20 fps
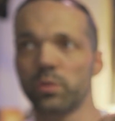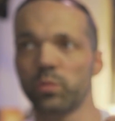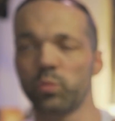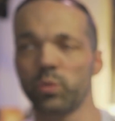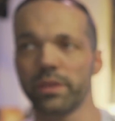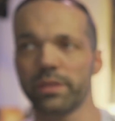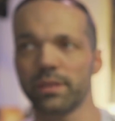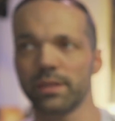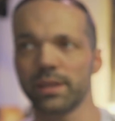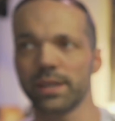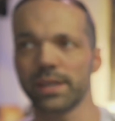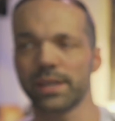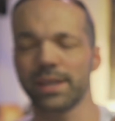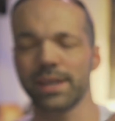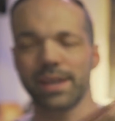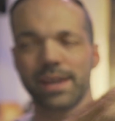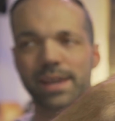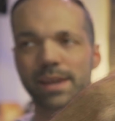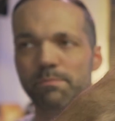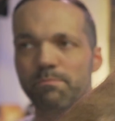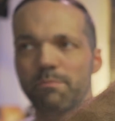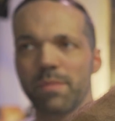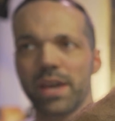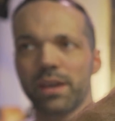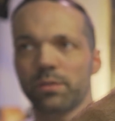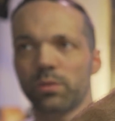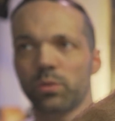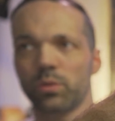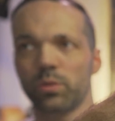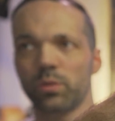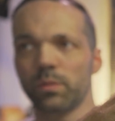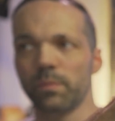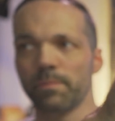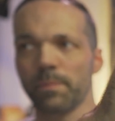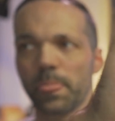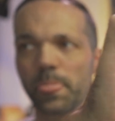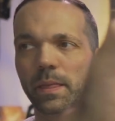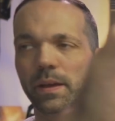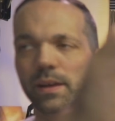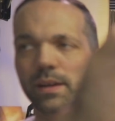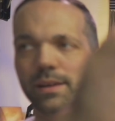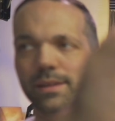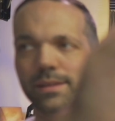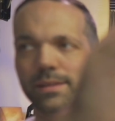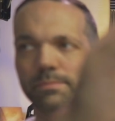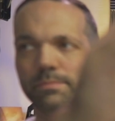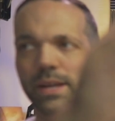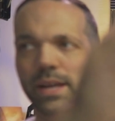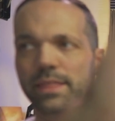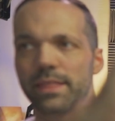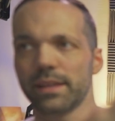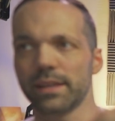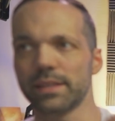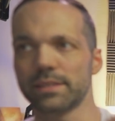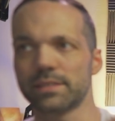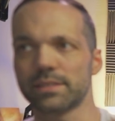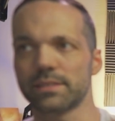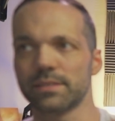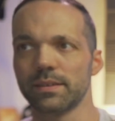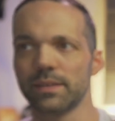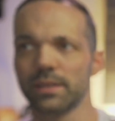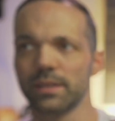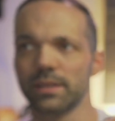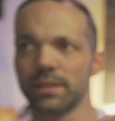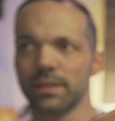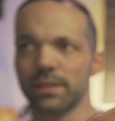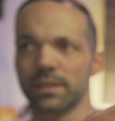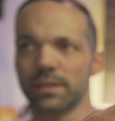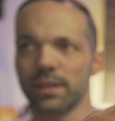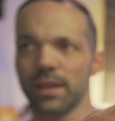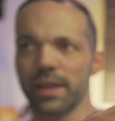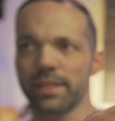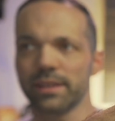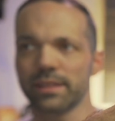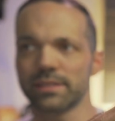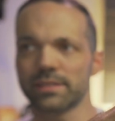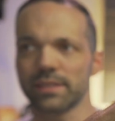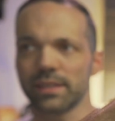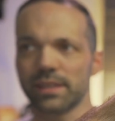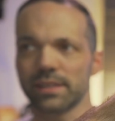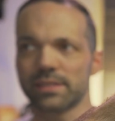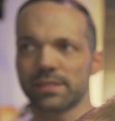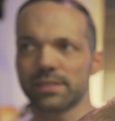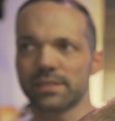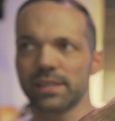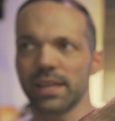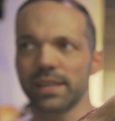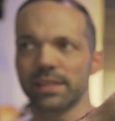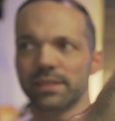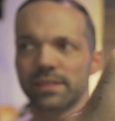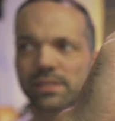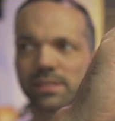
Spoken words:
with like a metal, I think it's like a stainless